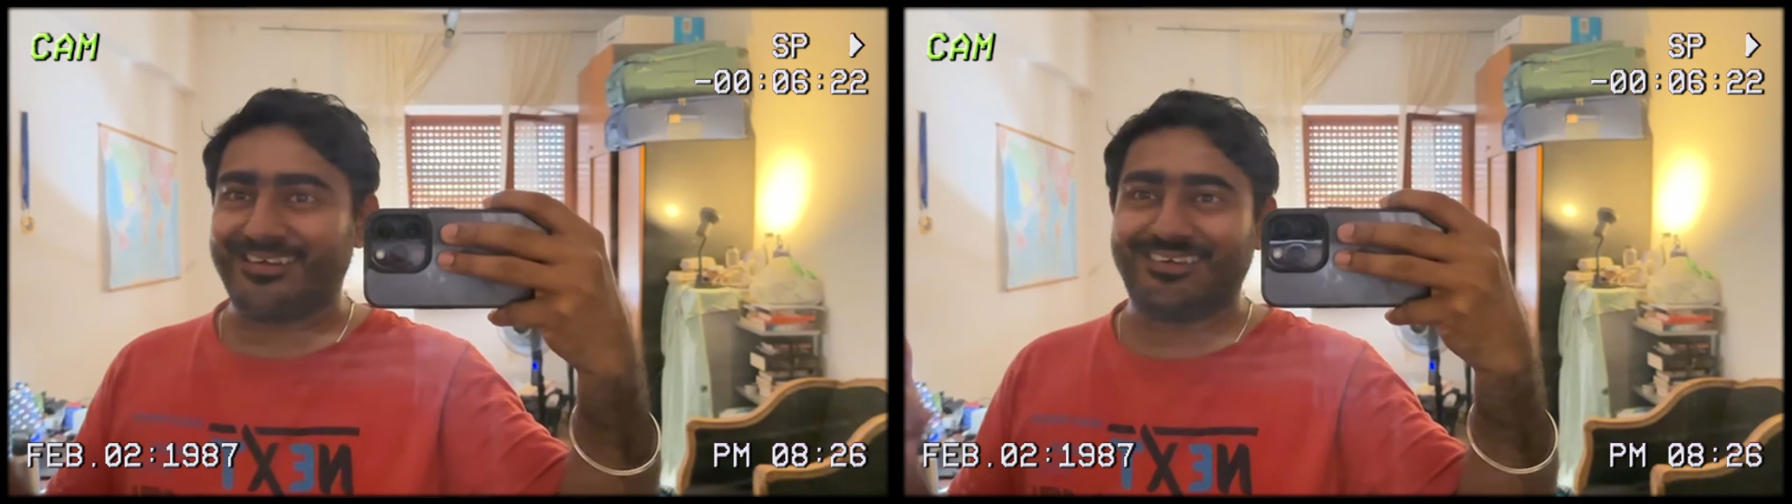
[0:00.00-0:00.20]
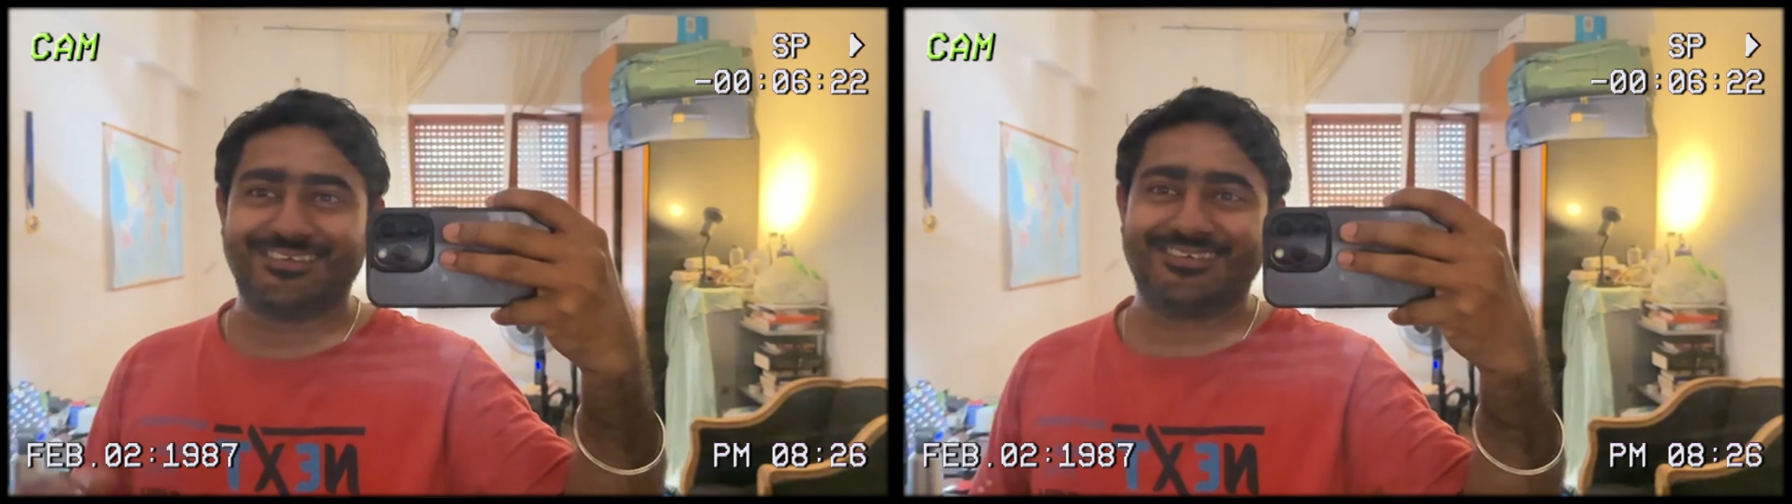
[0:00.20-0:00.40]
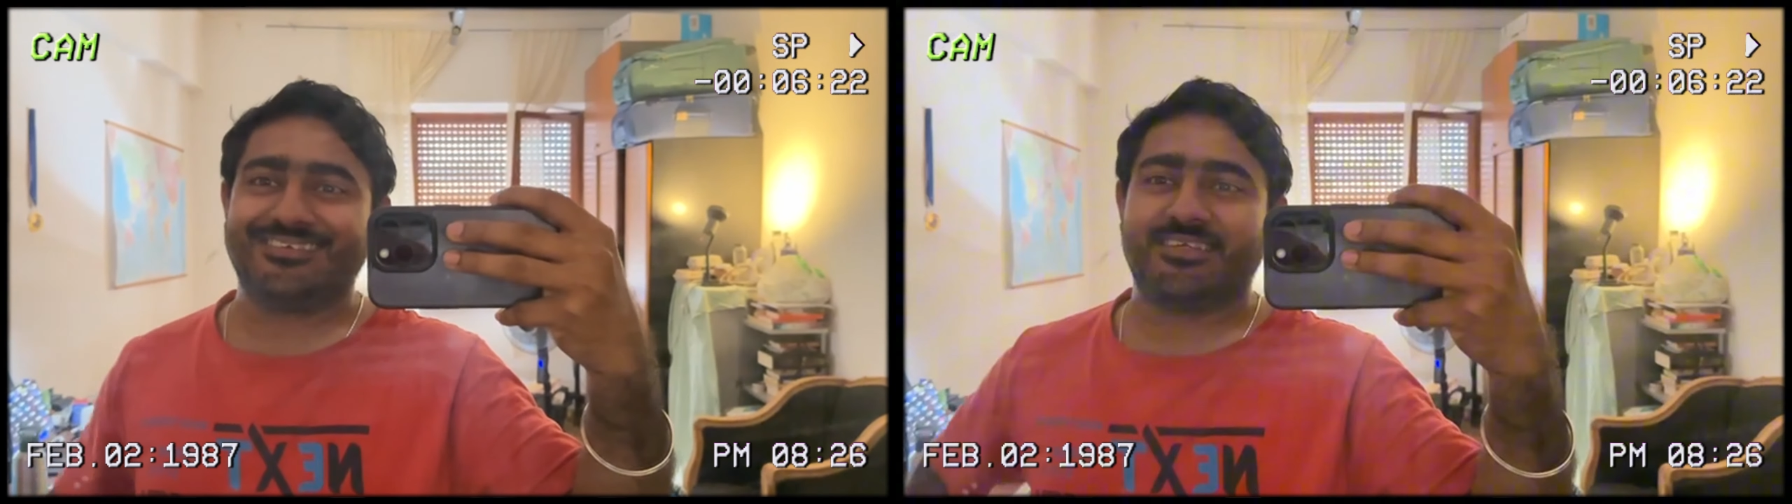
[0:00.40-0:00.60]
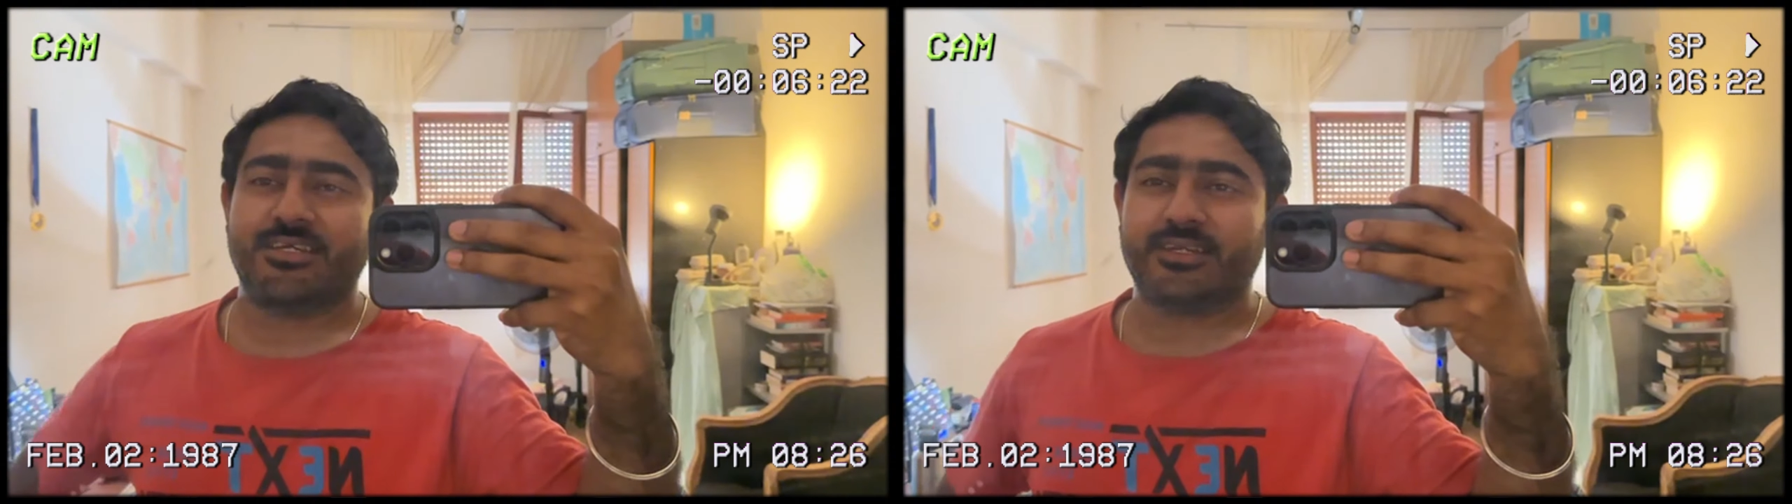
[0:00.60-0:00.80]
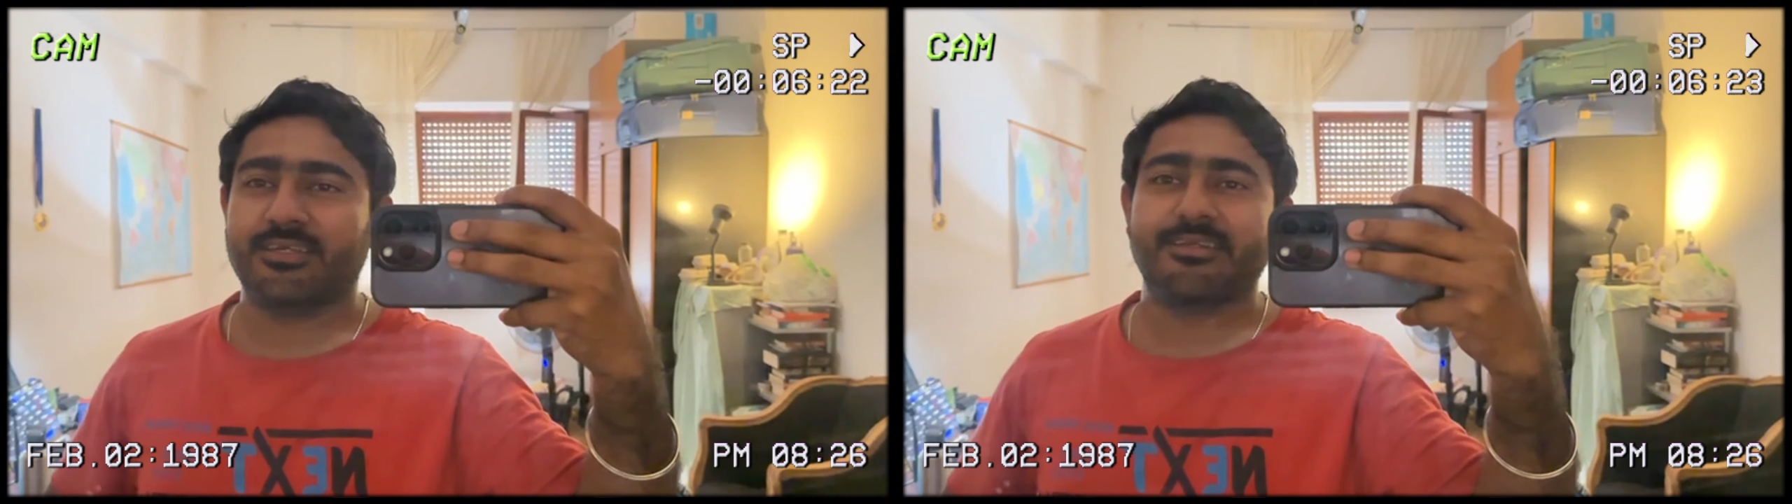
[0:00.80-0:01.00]
practicing
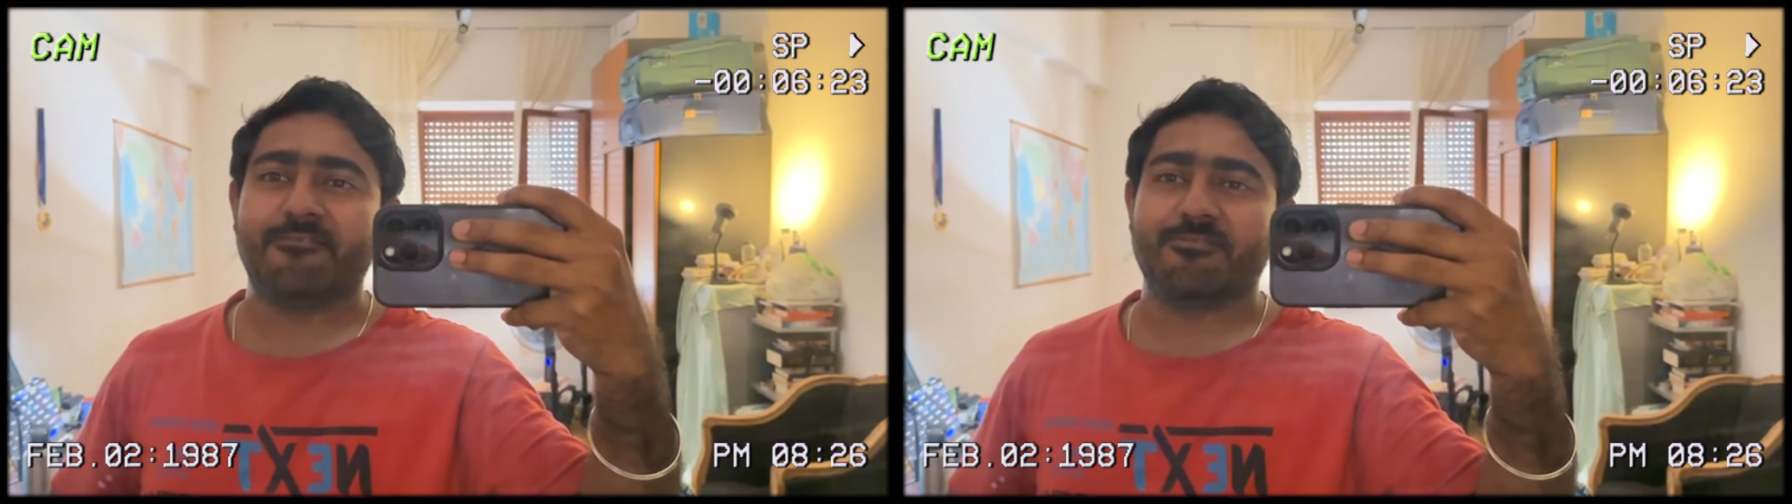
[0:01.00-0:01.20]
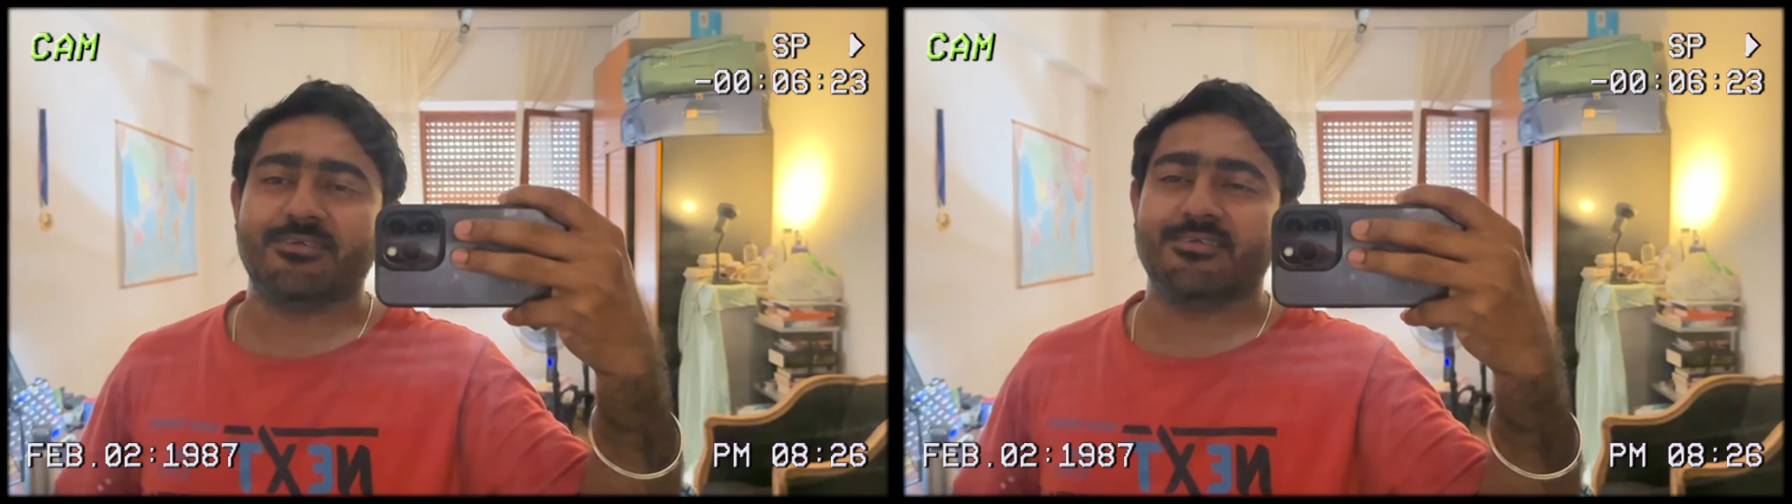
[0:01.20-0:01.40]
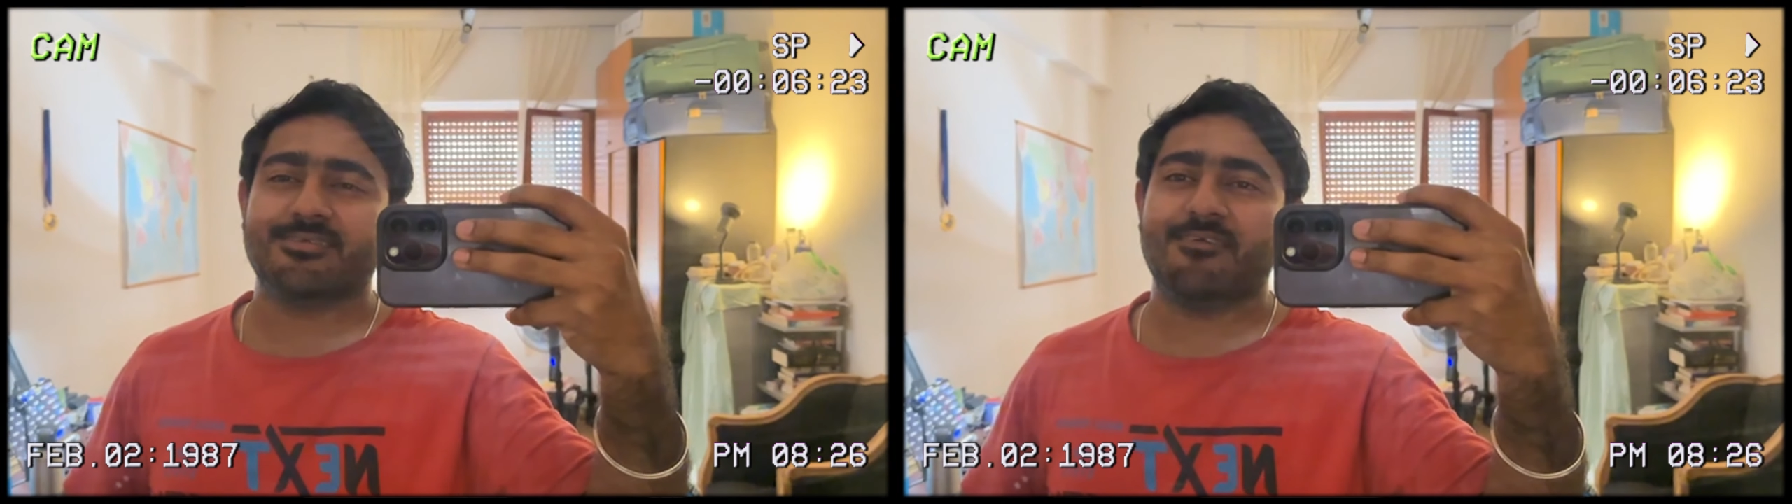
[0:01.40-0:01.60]
these things